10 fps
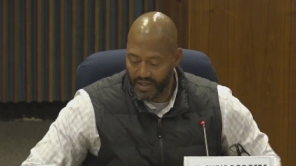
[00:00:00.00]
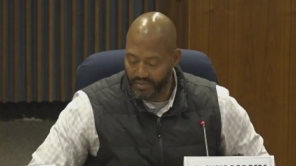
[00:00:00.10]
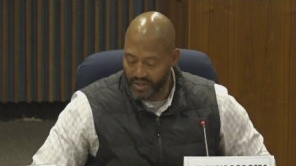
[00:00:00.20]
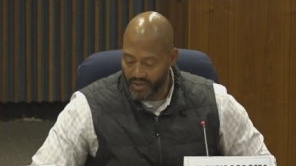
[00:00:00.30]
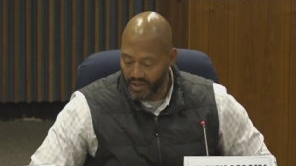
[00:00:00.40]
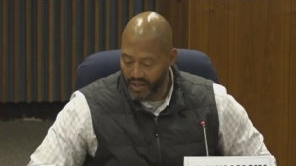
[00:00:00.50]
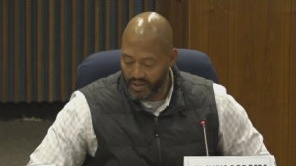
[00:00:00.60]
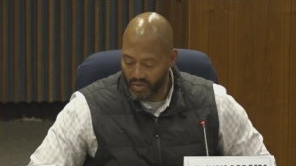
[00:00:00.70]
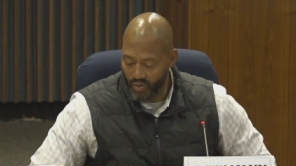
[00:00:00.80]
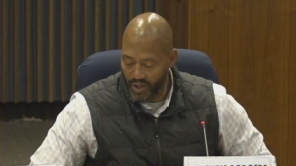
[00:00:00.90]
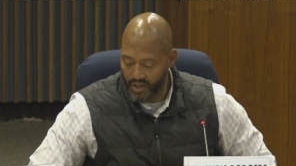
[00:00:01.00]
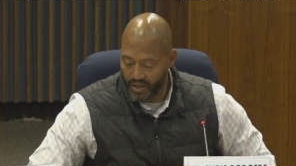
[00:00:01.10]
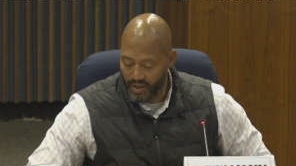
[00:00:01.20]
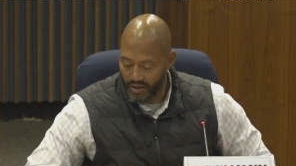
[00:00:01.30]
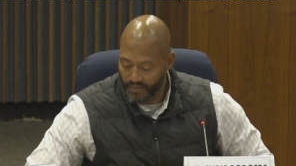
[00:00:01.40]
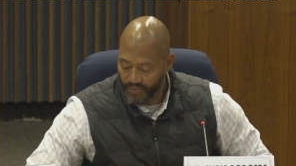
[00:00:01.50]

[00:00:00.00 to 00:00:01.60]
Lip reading: get them to me in the next week here.